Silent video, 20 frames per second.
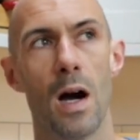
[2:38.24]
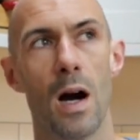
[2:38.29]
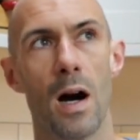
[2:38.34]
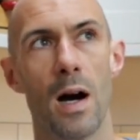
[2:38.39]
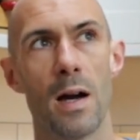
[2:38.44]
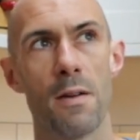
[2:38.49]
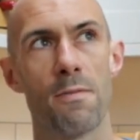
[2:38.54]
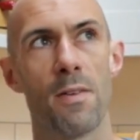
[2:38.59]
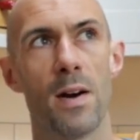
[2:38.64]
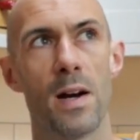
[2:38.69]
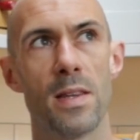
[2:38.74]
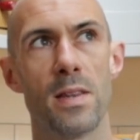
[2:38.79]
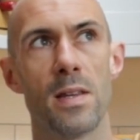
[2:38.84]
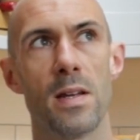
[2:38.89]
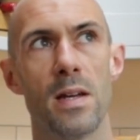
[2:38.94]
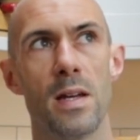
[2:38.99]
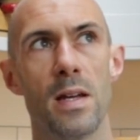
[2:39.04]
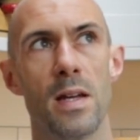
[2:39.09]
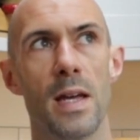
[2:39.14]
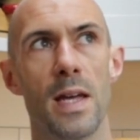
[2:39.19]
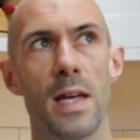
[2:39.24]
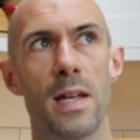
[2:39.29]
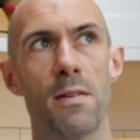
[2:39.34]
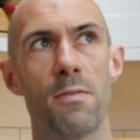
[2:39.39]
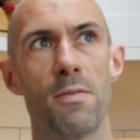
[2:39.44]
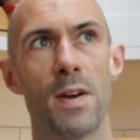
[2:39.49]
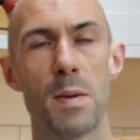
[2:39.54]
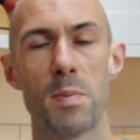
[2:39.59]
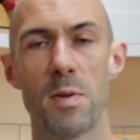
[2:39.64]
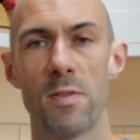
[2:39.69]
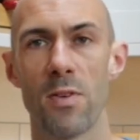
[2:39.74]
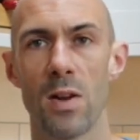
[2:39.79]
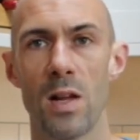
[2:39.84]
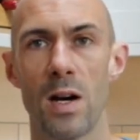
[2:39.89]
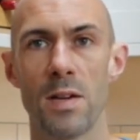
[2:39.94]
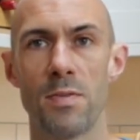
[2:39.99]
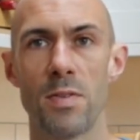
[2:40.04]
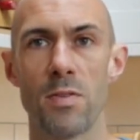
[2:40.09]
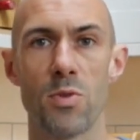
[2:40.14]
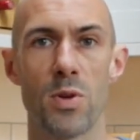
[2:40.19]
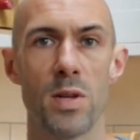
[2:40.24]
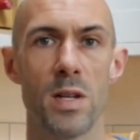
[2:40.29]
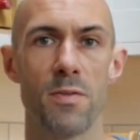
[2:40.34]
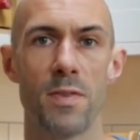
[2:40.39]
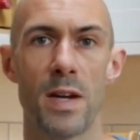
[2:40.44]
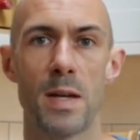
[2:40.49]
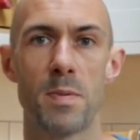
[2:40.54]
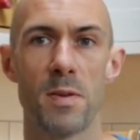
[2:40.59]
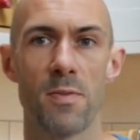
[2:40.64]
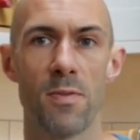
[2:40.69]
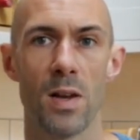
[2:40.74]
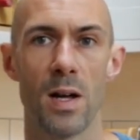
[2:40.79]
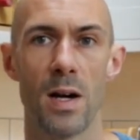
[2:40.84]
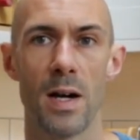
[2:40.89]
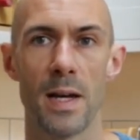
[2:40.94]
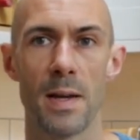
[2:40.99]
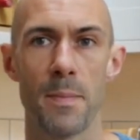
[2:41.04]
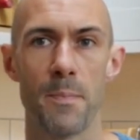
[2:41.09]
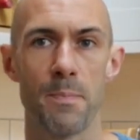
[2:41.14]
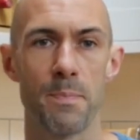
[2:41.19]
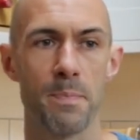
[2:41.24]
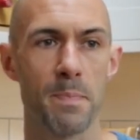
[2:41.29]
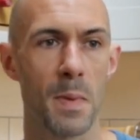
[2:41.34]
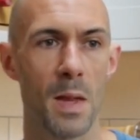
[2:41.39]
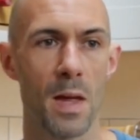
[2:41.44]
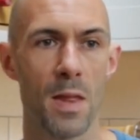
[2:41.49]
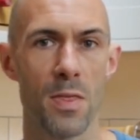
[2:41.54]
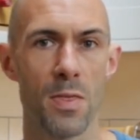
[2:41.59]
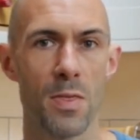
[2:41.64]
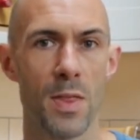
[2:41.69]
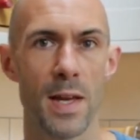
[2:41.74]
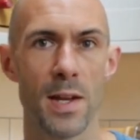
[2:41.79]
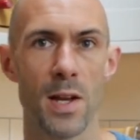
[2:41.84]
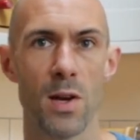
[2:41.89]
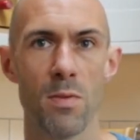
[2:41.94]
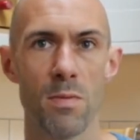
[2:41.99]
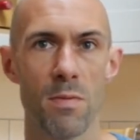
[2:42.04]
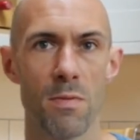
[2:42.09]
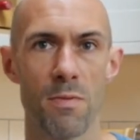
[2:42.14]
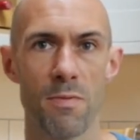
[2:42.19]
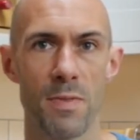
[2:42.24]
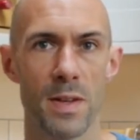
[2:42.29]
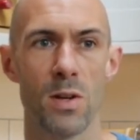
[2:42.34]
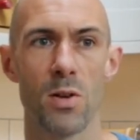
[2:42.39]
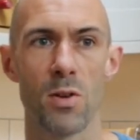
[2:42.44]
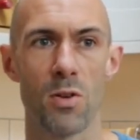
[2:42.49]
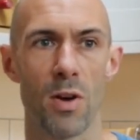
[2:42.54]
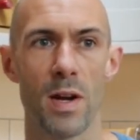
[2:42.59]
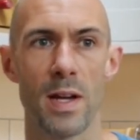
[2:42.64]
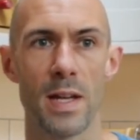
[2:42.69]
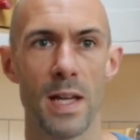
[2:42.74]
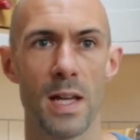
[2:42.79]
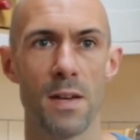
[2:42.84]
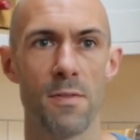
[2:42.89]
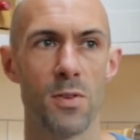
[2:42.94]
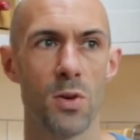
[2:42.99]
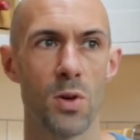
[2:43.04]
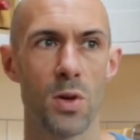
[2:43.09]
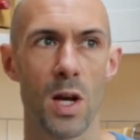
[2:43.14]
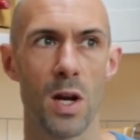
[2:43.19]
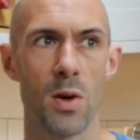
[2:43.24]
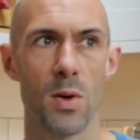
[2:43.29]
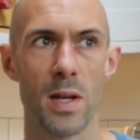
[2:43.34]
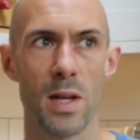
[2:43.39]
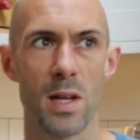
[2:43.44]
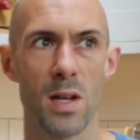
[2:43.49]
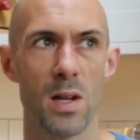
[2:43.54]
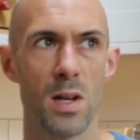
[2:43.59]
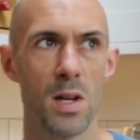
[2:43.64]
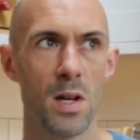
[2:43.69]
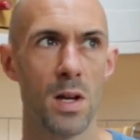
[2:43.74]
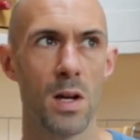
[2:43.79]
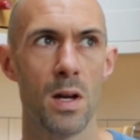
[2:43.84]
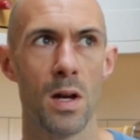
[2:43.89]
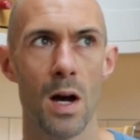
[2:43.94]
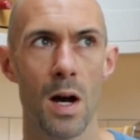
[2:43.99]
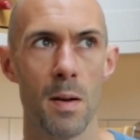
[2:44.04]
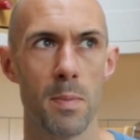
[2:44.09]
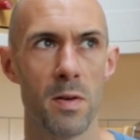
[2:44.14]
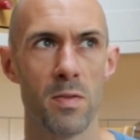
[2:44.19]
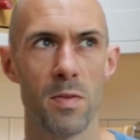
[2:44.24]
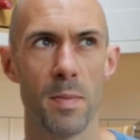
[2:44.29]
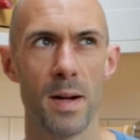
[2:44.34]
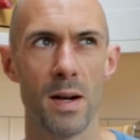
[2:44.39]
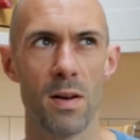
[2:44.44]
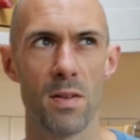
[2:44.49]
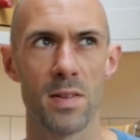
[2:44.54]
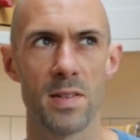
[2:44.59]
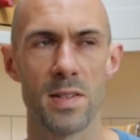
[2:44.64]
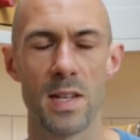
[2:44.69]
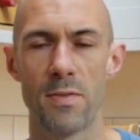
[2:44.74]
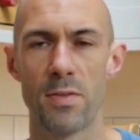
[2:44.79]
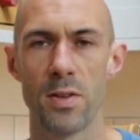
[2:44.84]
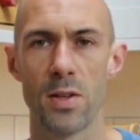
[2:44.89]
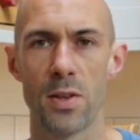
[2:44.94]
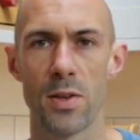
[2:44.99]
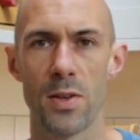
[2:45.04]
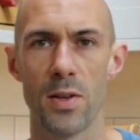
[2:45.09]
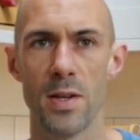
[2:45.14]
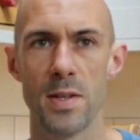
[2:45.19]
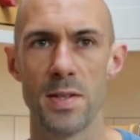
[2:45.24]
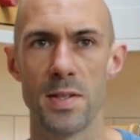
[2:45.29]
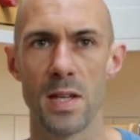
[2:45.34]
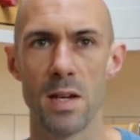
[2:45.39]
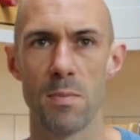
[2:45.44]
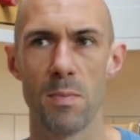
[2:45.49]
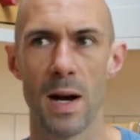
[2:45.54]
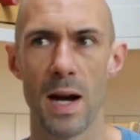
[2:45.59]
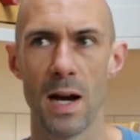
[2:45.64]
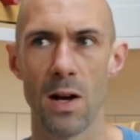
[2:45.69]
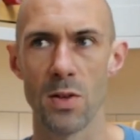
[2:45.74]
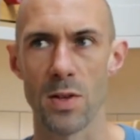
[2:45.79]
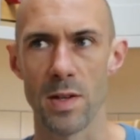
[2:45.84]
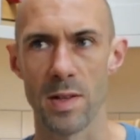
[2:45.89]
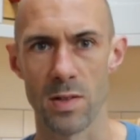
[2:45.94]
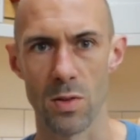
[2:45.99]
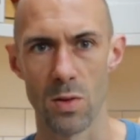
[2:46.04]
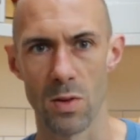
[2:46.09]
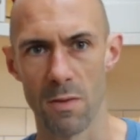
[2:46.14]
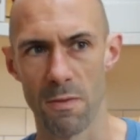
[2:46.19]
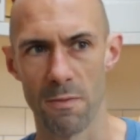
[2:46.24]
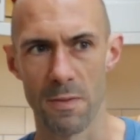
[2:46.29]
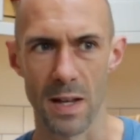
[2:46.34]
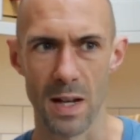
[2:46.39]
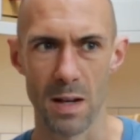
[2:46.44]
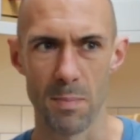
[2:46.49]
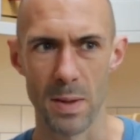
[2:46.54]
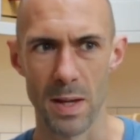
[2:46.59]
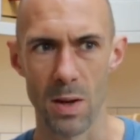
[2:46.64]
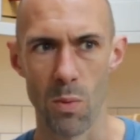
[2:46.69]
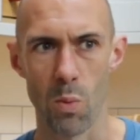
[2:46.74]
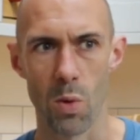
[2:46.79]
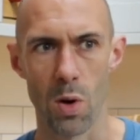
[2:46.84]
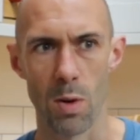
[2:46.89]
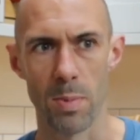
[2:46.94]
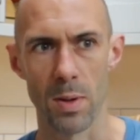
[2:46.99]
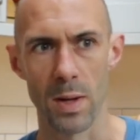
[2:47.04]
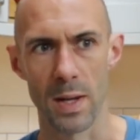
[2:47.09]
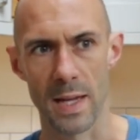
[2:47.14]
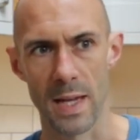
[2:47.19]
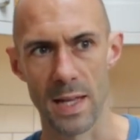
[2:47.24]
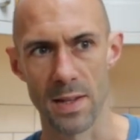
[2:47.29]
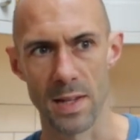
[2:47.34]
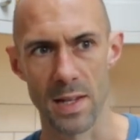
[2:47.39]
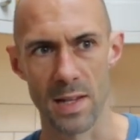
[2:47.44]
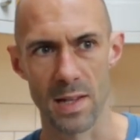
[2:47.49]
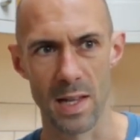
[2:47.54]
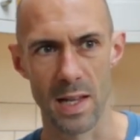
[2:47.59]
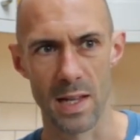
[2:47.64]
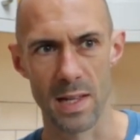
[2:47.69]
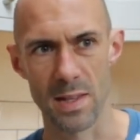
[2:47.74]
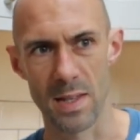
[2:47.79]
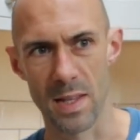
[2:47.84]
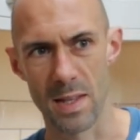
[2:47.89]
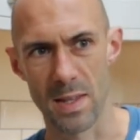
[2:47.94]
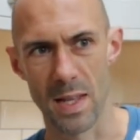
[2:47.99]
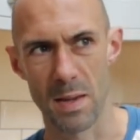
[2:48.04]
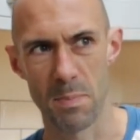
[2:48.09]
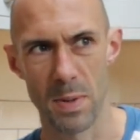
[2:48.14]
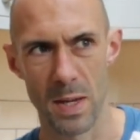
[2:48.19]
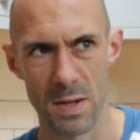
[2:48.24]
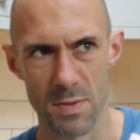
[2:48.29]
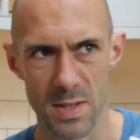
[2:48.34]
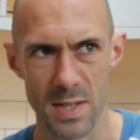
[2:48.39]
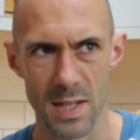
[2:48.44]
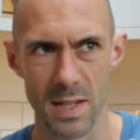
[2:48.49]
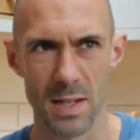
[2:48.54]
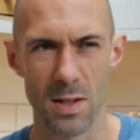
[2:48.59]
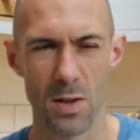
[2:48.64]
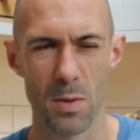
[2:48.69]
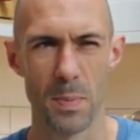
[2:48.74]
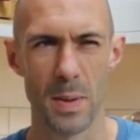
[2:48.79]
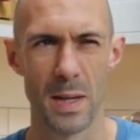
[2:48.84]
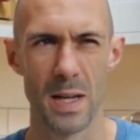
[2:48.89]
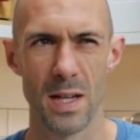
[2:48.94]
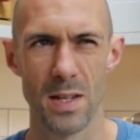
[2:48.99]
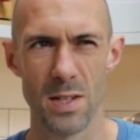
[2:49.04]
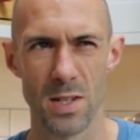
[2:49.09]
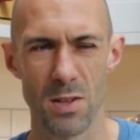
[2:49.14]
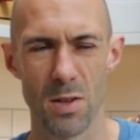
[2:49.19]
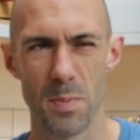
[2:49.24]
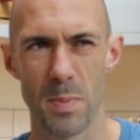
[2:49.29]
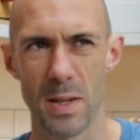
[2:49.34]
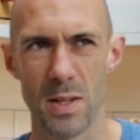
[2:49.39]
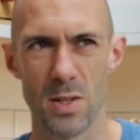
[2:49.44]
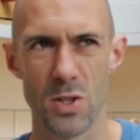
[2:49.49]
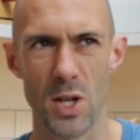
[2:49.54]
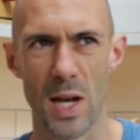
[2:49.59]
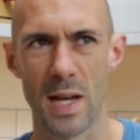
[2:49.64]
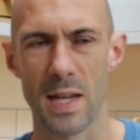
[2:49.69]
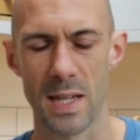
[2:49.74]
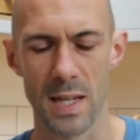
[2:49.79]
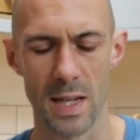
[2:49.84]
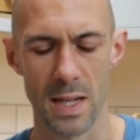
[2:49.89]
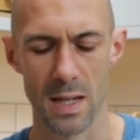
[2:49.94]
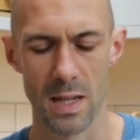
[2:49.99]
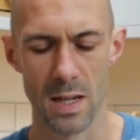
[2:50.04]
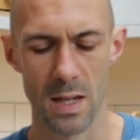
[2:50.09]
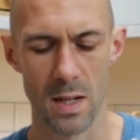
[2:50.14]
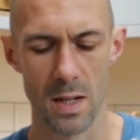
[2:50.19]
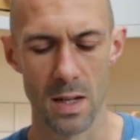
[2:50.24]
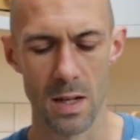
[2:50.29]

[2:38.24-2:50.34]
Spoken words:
I find that in a Vaporfly, if you've run a Vaporfly, they don't feel great. If you're going above about 7:30 a mile, you sort of feel a bit wobbly and they pivot a little bit and you're a bit janky.